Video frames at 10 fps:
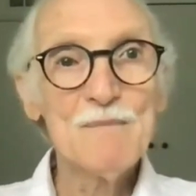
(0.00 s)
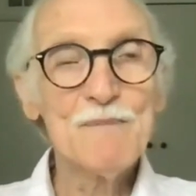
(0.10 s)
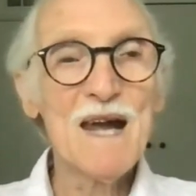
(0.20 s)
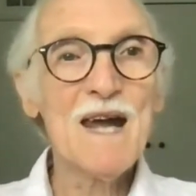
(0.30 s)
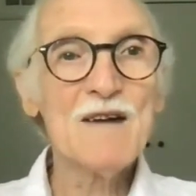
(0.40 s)

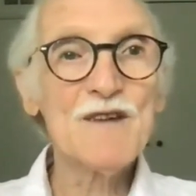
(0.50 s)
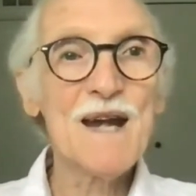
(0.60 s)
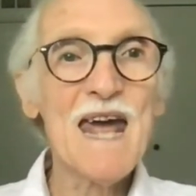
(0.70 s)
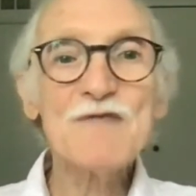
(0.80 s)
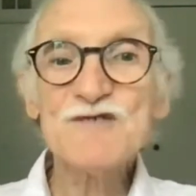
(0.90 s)
may I have
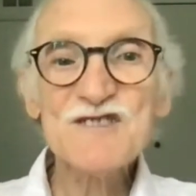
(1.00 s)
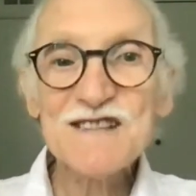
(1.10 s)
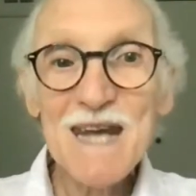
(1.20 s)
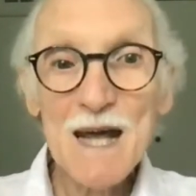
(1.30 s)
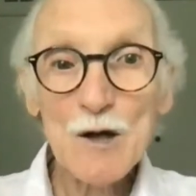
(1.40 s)
an
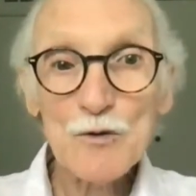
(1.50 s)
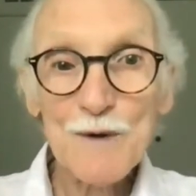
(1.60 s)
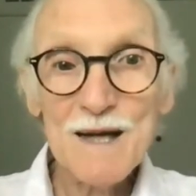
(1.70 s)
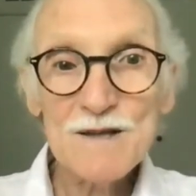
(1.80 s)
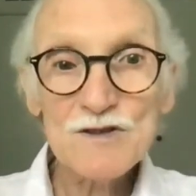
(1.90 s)
FCL
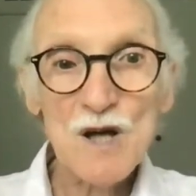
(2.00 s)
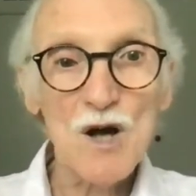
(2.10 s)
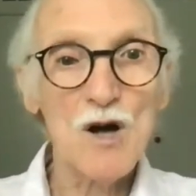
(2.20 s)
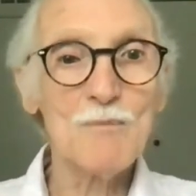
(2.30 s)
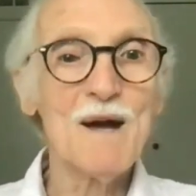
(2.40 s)
rate
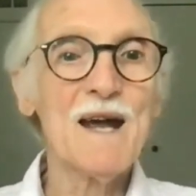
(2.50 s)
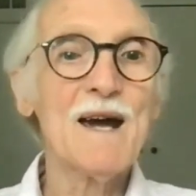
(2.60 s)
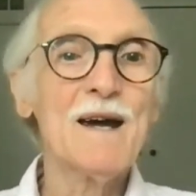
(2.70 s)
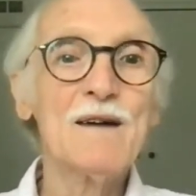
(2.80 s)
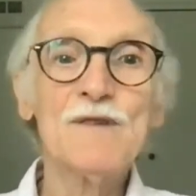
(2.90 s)
or may
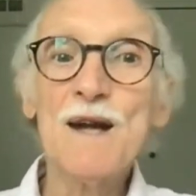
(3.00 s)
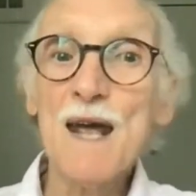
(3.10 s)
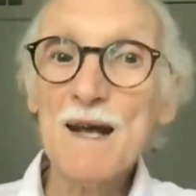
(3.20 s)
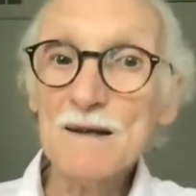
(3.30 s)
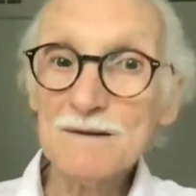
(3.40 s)
I have
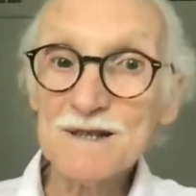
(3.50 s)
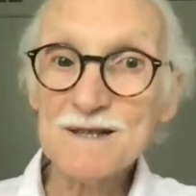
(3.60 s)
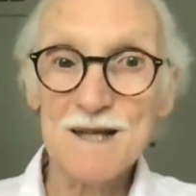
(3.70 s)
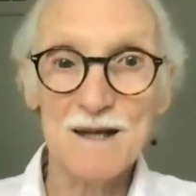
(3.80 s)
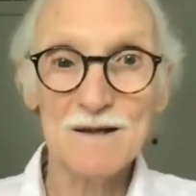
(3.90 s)
an
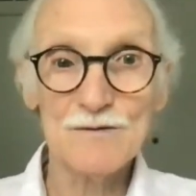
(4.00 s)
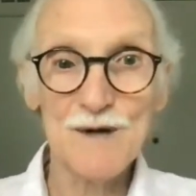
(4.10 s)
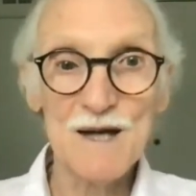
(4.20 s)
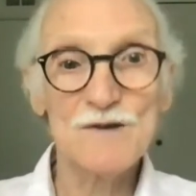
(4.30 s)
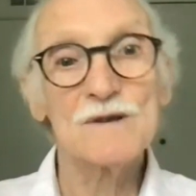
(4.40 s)
LCL
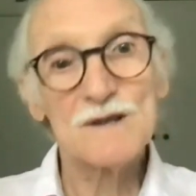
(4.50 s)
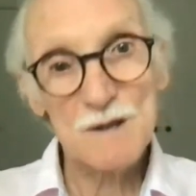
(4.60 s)
rate,